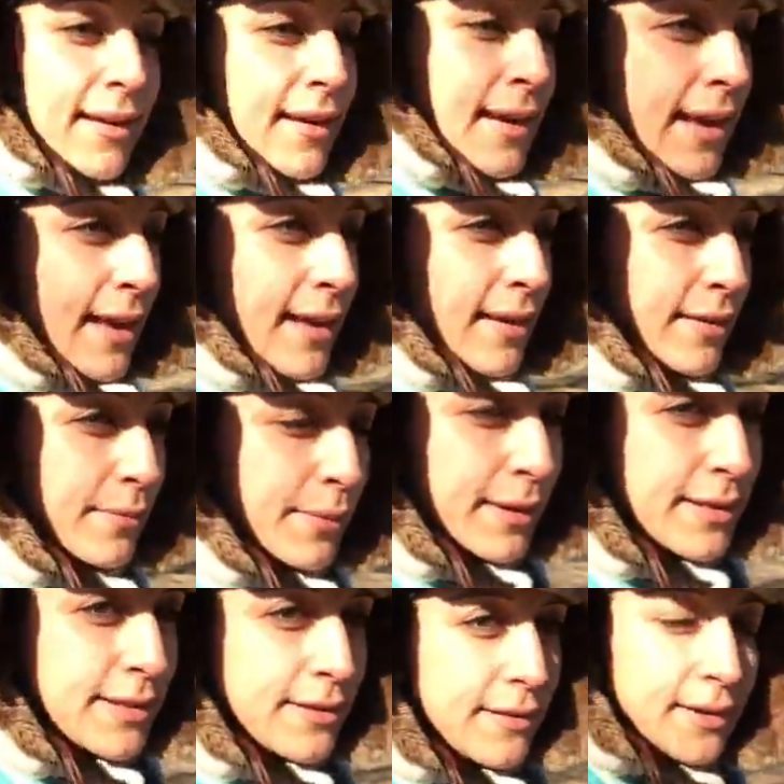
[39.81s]
I had my
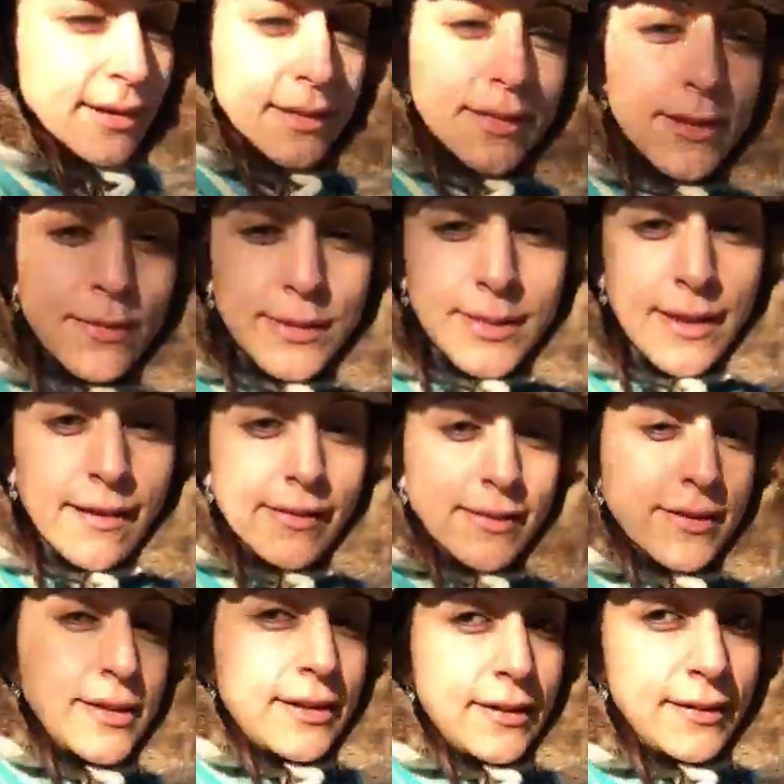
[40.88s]
degree in
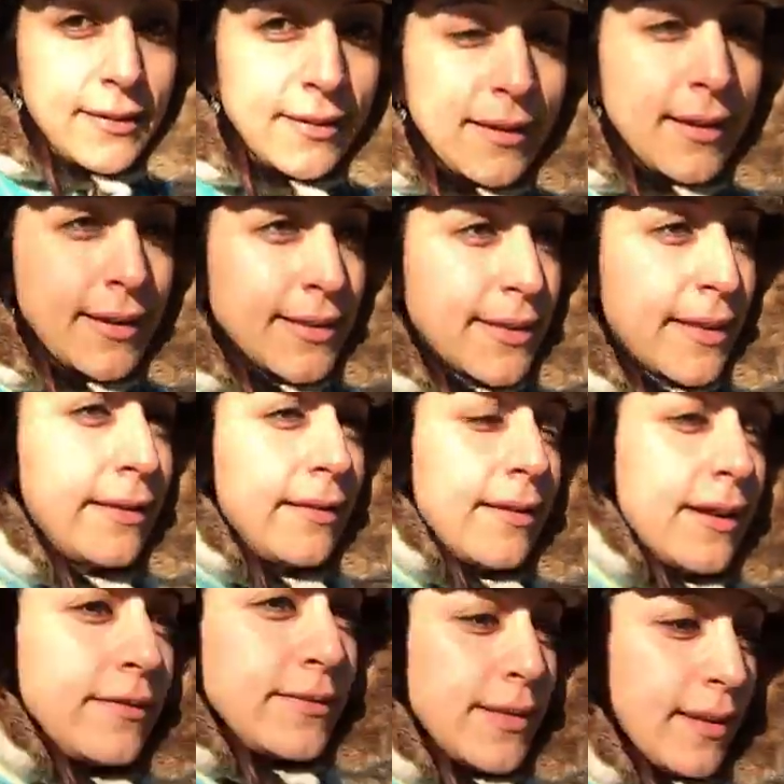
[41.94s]
sociology. Studied a
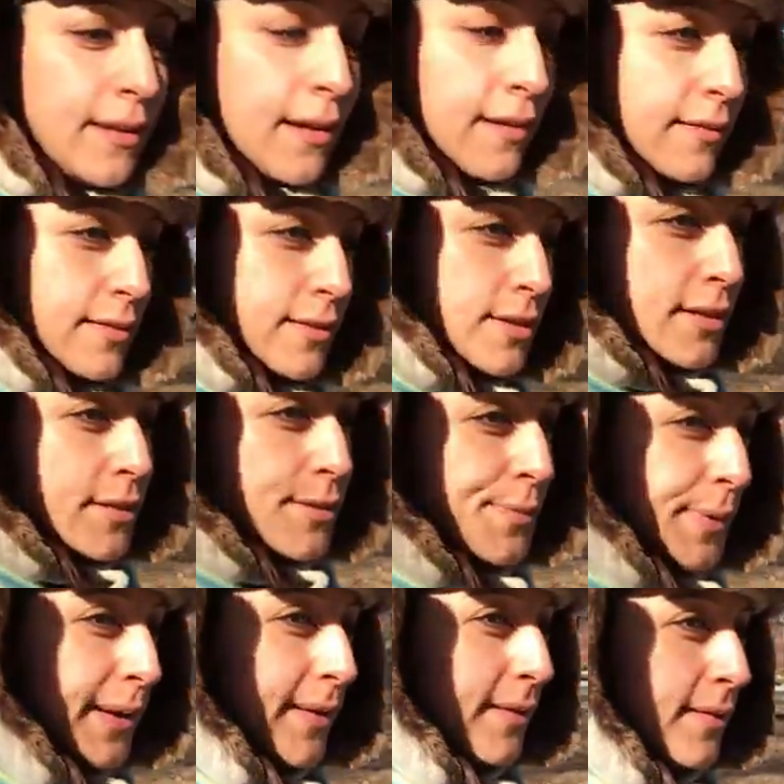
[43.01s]
lot of psychology as
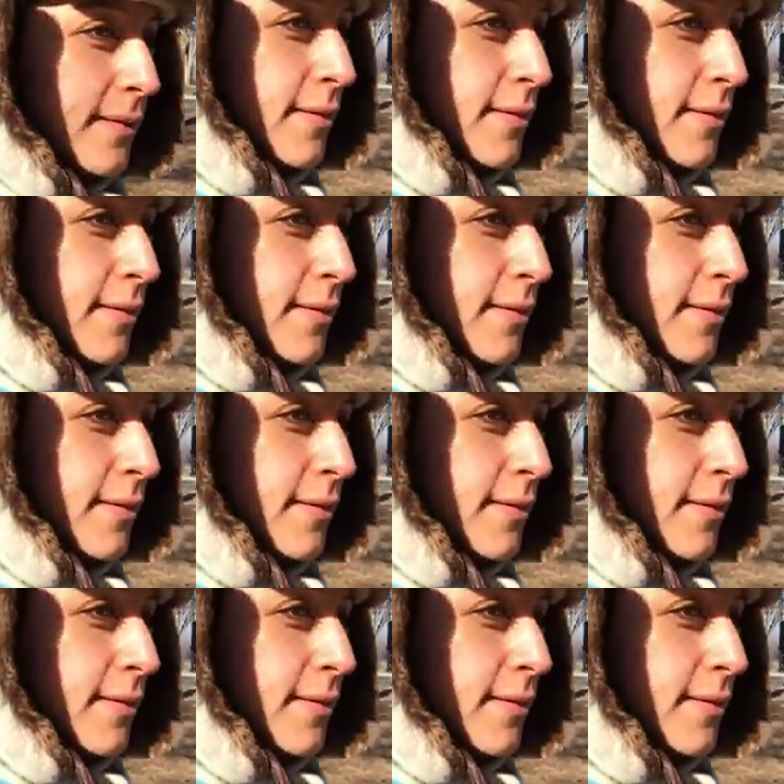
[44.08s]
well.